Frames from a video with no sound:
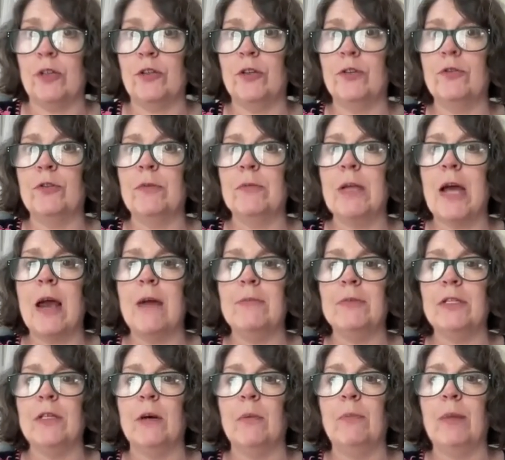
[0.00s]
So
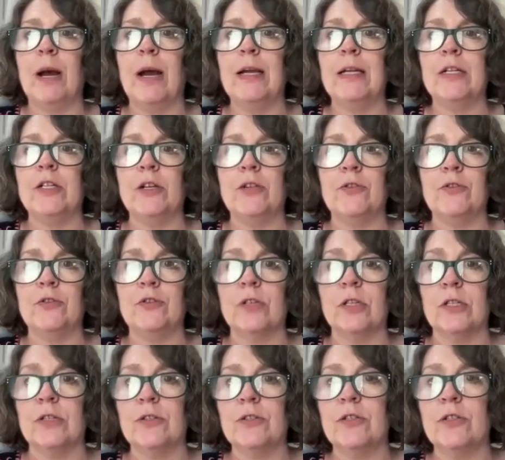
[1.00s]
sometimes they'll buy each other's
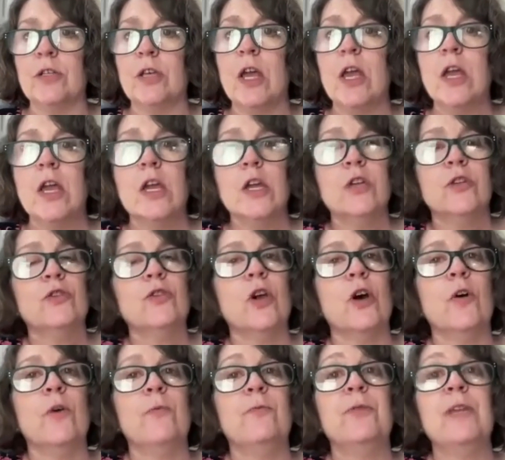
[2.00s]
lists.
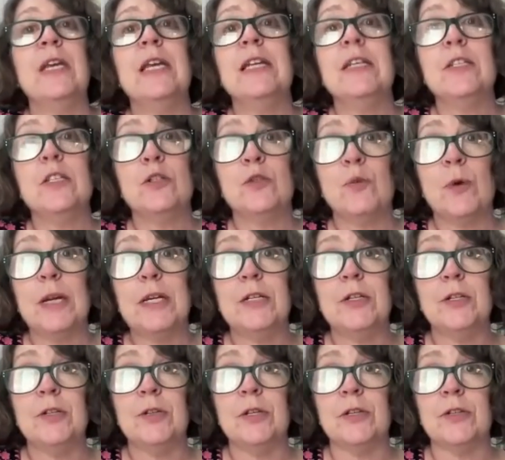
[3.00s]
So the easiest way to
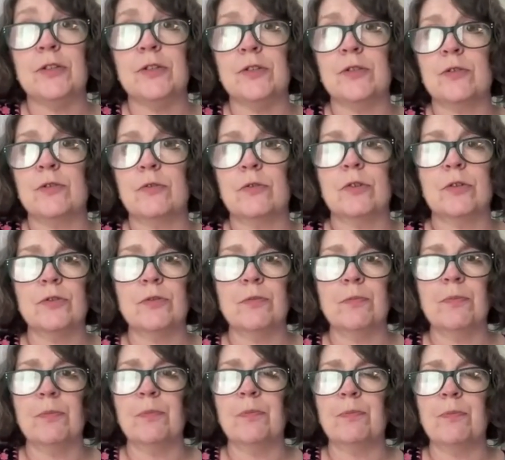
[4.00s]
do this is, there's
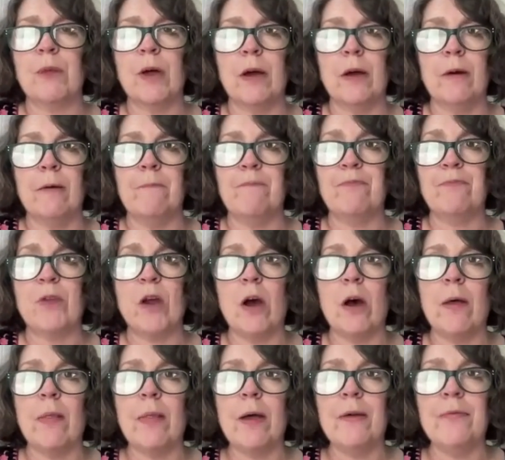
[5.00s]
a
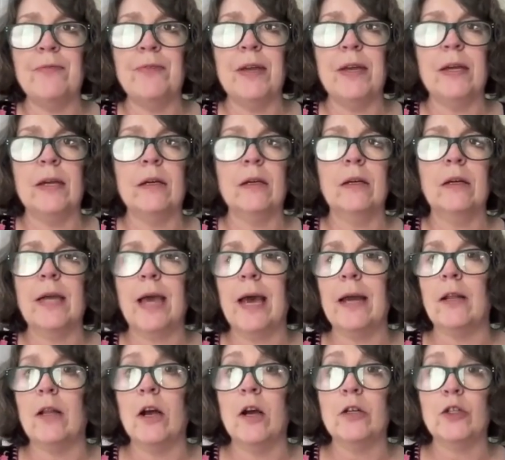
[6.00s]
online thing,
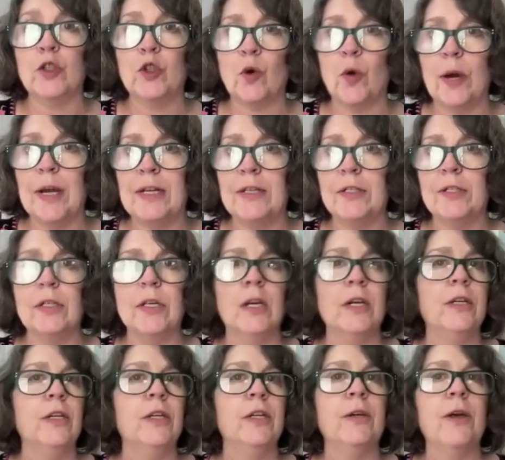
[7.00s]
catalog choice.
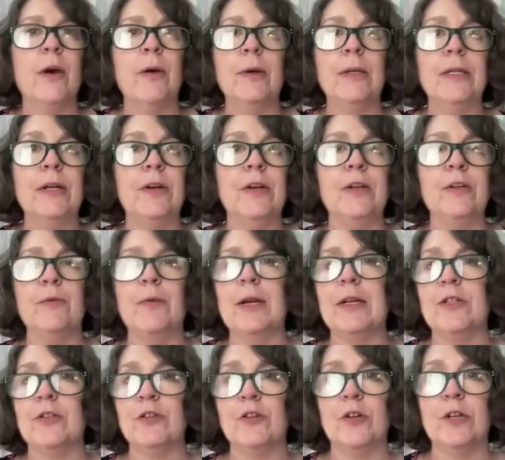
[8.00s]
You go in there and you
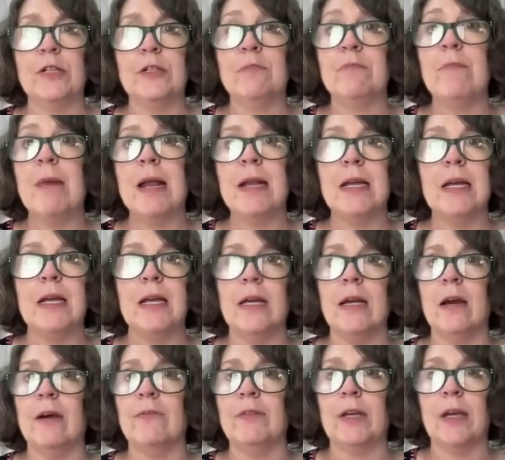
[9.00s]
register as
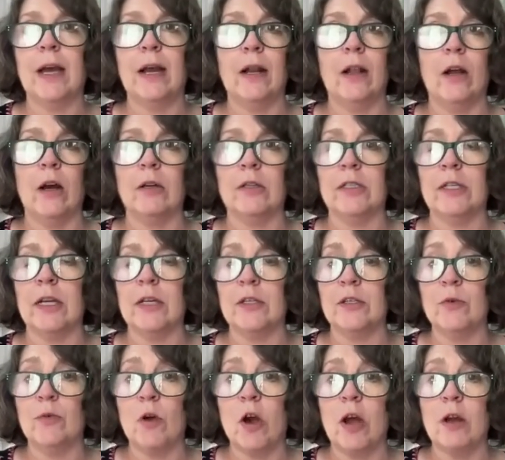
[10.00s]
many of the catalogs as
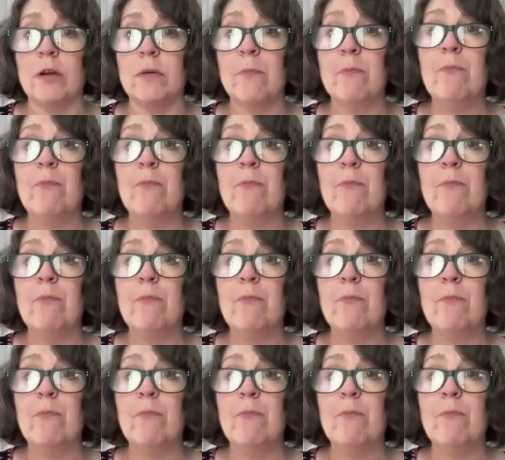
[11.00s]
you want.